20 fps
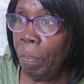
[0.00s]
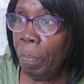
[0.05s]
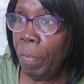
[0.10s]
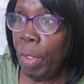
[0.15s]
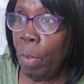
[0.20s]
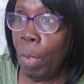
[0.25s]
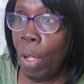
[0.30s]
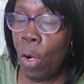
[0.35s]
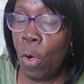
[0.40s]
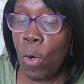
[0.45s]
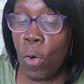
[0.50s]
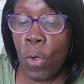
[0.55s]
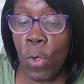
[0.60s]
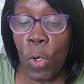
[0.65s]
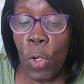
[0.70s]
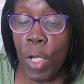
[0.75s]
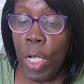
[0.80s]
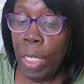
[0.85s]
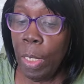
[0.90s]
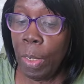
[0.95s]
He might
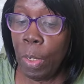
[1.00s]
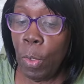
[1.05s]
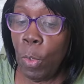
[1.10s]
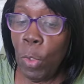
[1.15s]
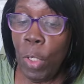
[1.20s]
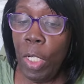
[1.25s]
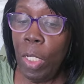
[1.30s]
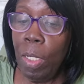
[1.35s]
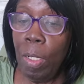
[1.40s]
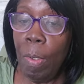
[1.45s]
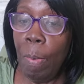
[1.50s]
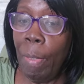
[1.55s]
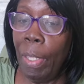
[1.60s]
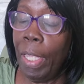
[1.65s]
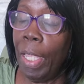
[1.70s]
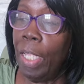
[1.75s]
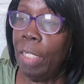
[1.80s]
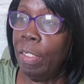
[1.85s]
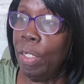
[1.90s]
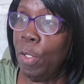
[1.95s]
run it good enough
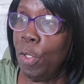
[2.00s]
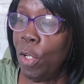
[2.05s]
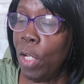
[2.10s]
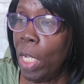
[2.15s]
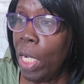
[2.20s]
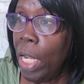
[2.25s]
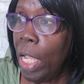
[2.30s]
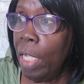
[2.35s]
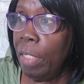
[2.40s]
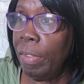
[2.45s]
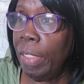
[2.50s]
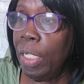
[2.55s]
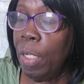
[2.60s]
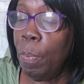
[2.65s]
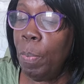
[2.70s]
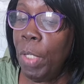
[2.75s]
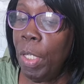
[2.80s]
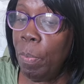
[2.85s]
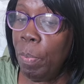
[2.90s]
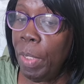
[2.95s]
because he realized that the
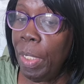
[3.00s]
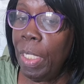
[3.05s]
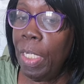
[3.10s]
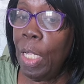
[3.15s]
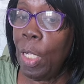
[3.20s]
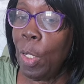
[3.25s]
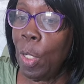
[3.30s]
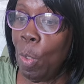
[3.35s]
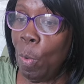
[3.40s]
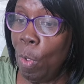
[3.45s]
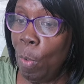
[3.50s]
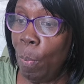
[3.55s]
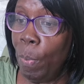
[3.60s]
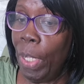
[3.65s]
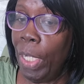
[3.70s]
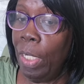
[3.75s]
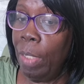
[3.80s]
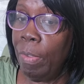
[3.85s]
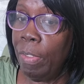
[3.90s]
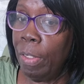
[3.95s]
PNP did not come up
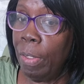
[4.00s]
on him.